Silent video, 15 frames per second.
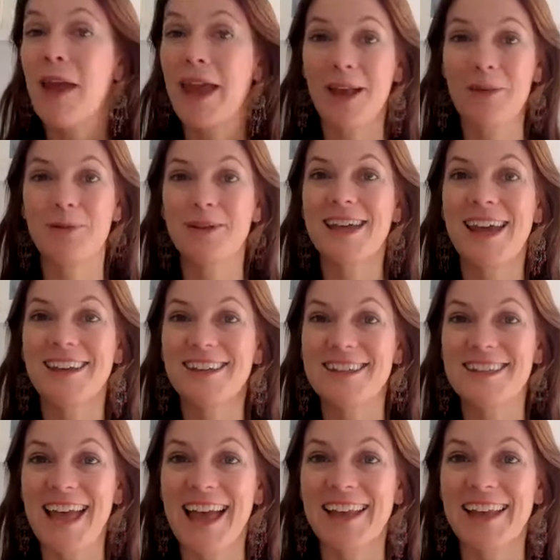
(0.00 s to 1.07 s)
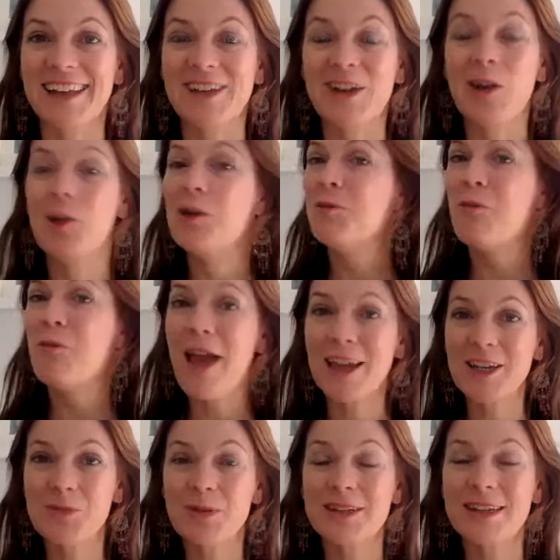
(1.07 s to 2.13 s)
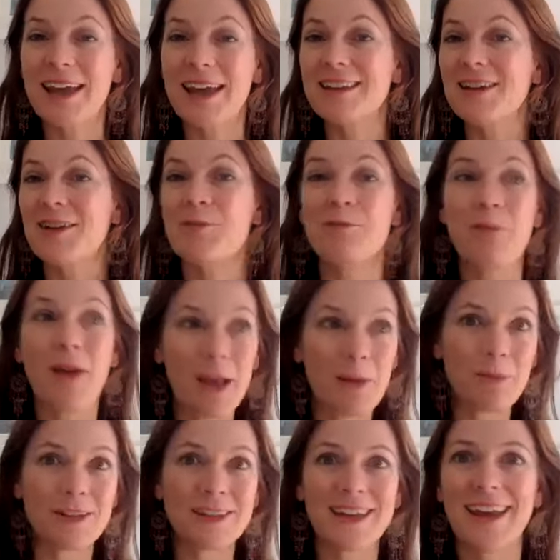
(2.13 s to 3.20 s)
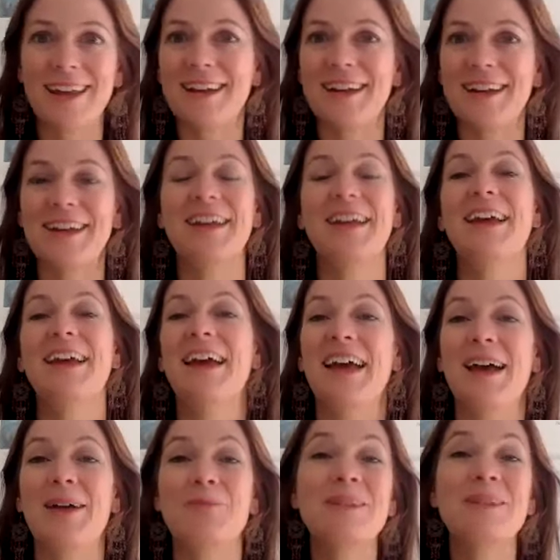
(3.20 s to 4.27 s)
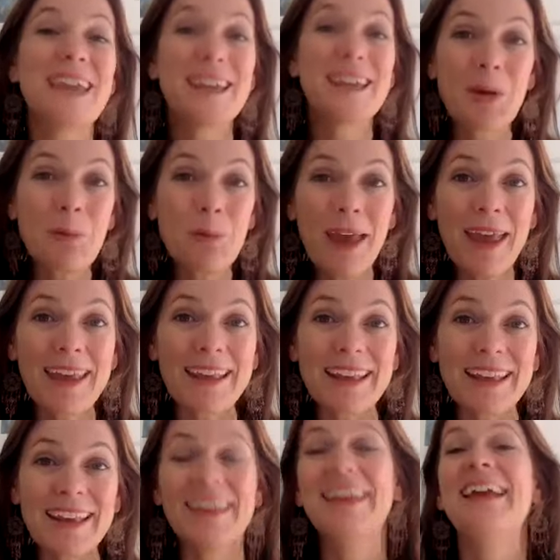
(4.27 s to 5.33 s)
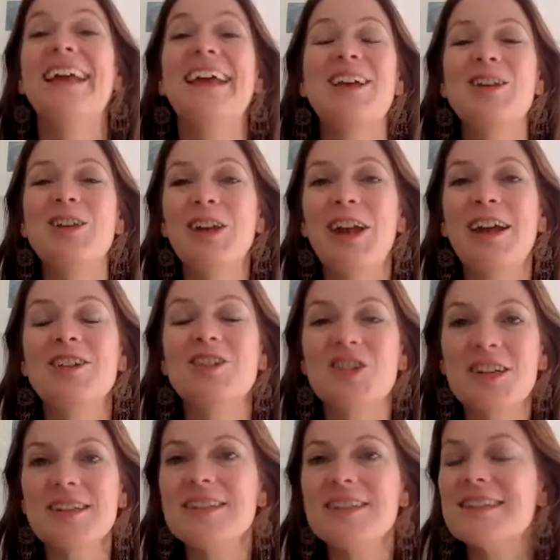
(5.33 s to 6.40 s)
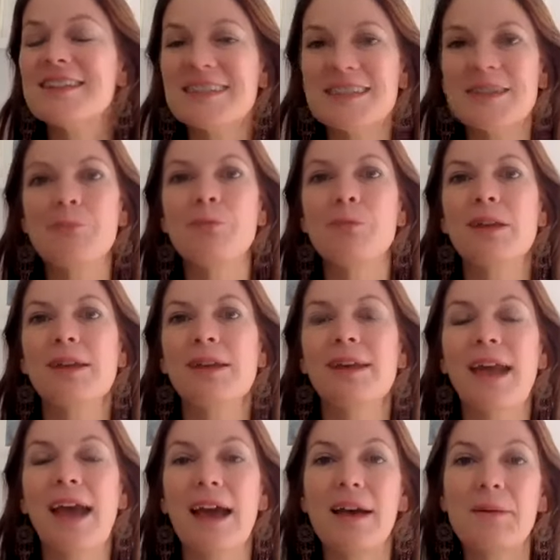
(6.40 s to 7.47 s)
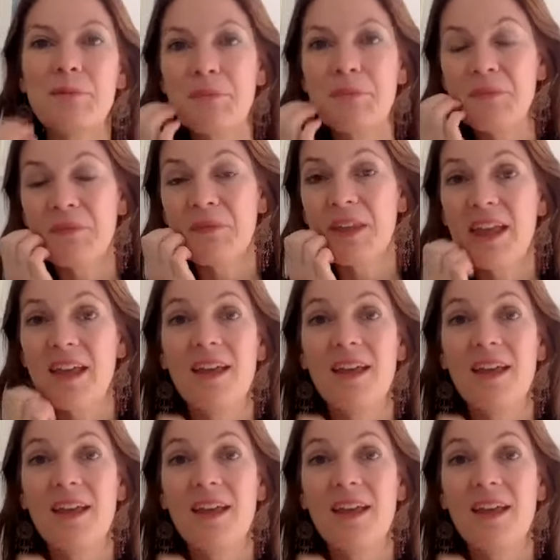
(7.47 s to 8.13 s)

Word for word: make a potato salad, mashed potato, baked potato, a potato bake you know, just simply um,